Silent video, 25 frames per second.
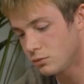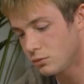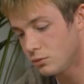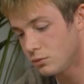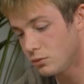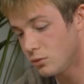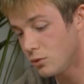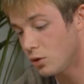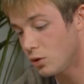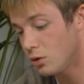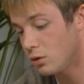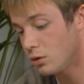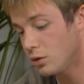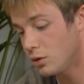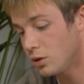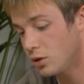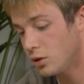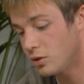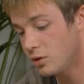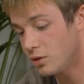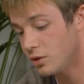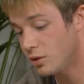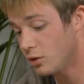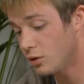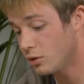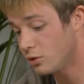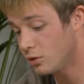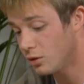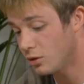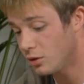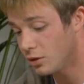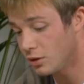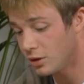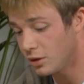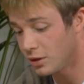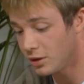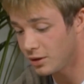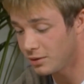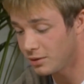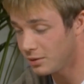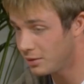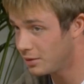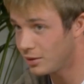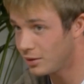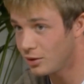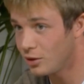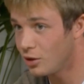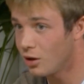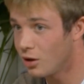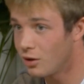No, it's not
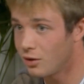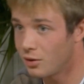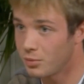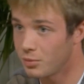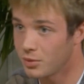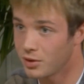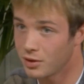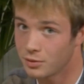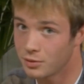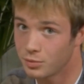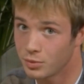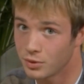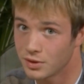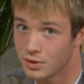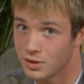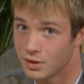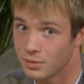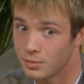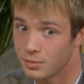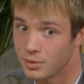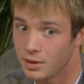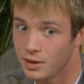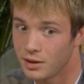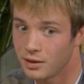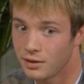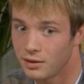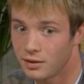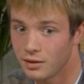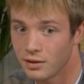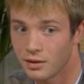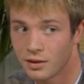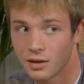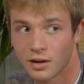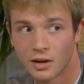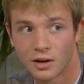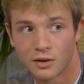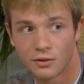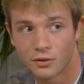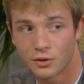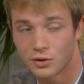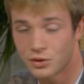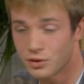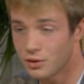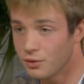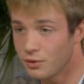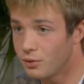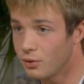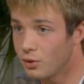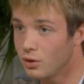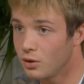only government responsibility. First
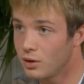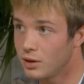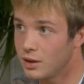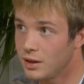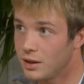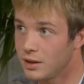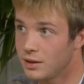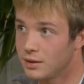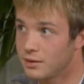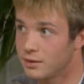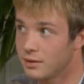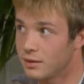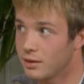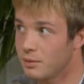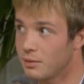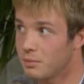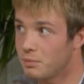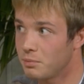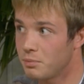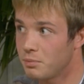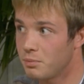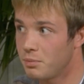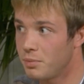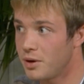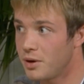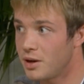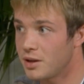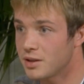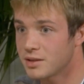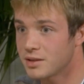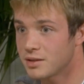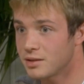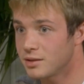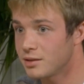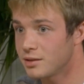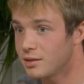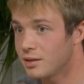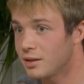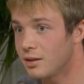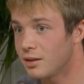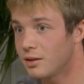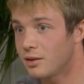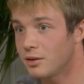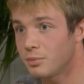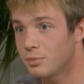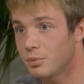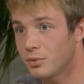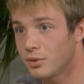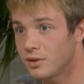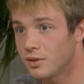of all, it's a personal
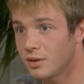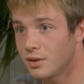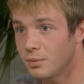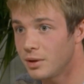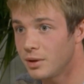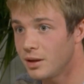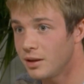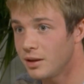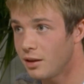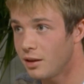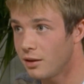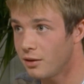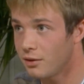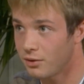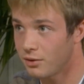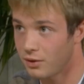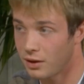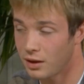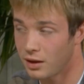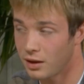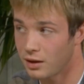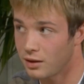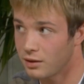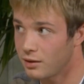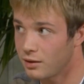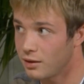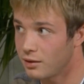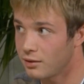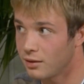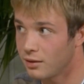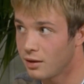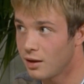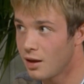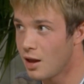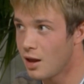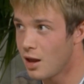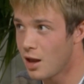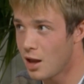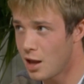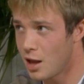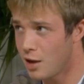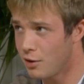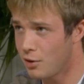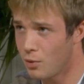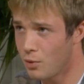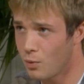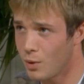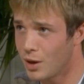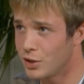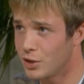responsibility. I think that
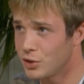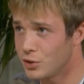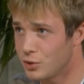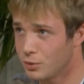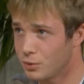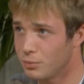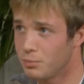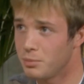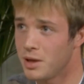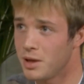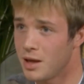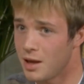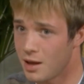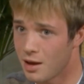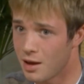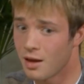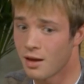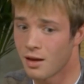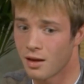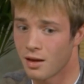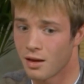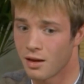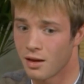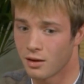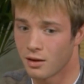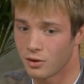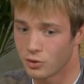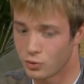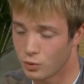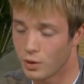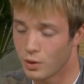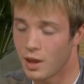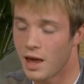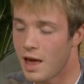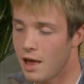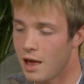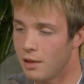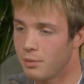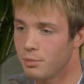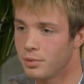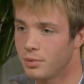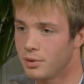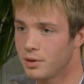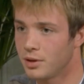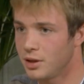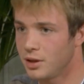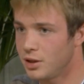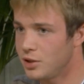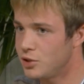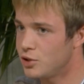everyone should help
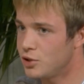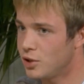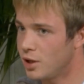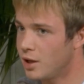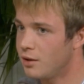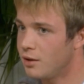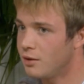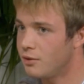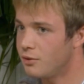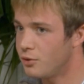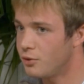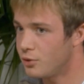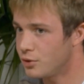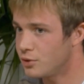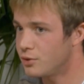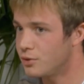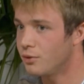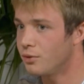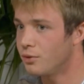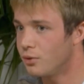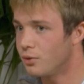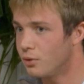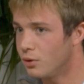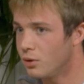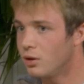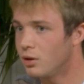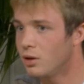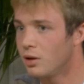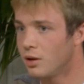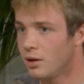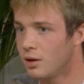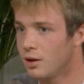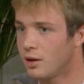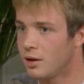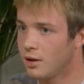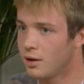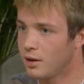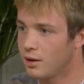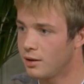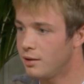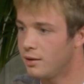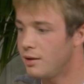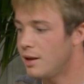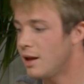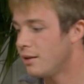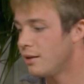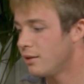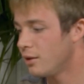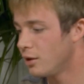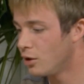each other first of all. Mm-hmm.
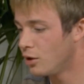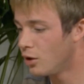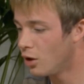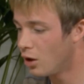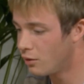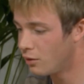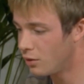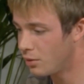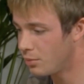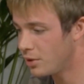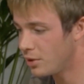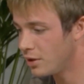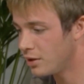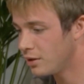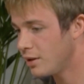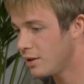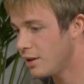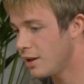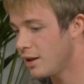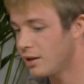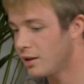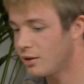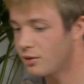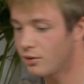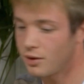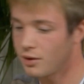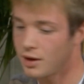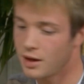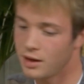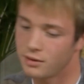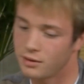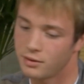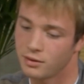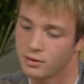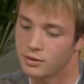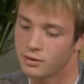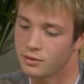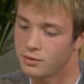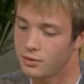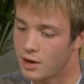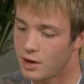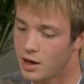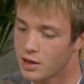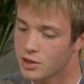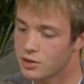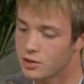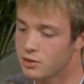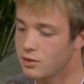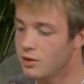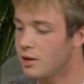Then the government can create a
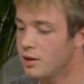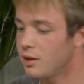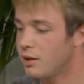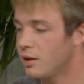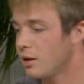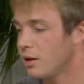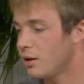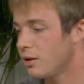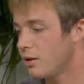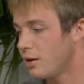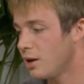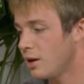structure and then